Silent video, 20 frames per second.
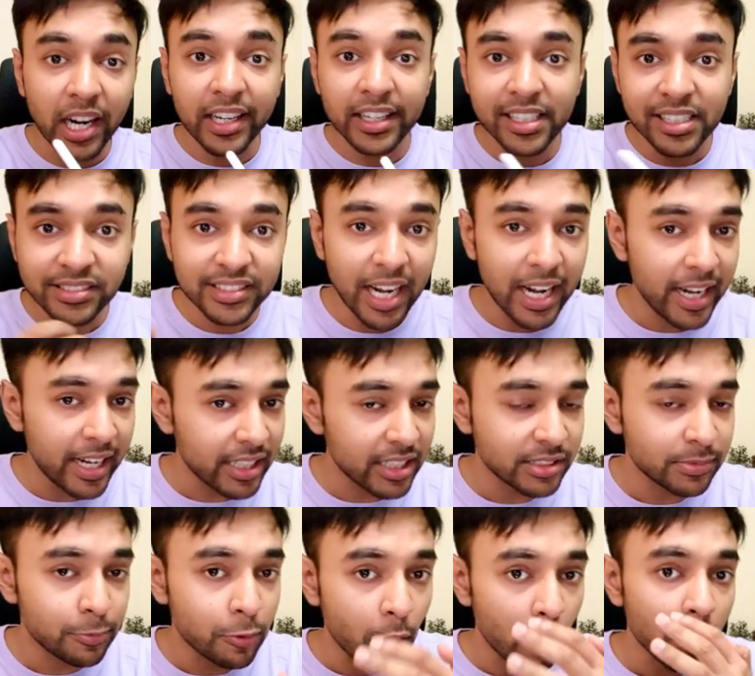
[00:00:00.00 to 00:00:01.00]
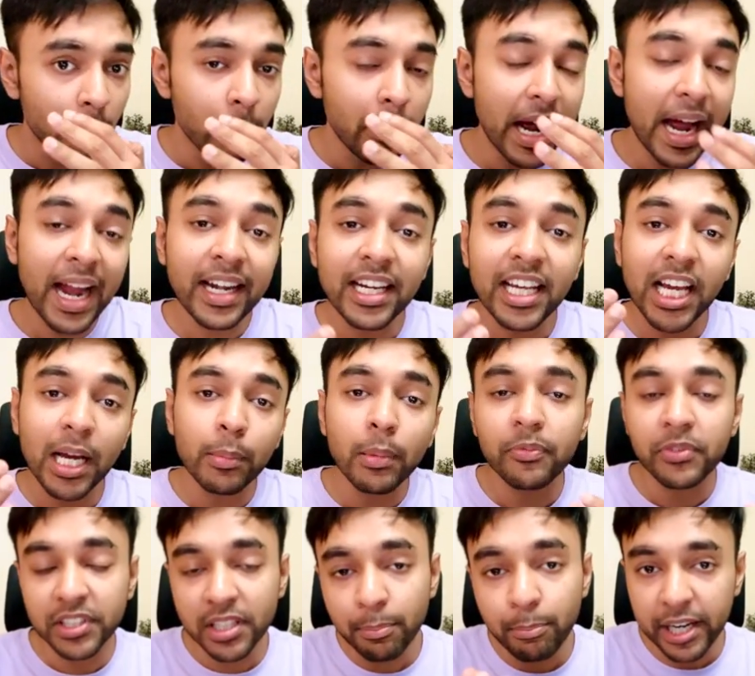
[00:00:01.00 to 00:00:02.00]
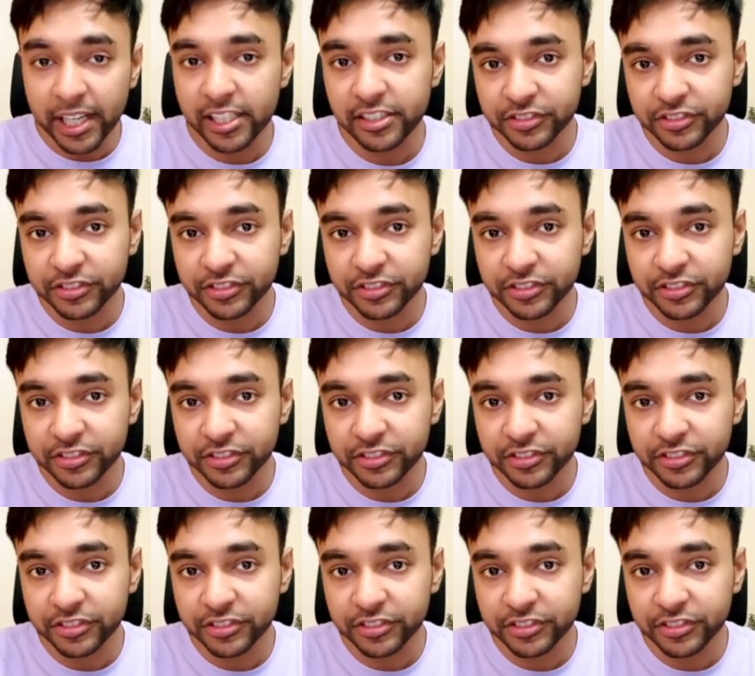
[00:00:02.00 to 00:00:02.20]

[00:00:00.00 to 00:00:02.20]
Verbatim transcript: understanding this problem and come up with a better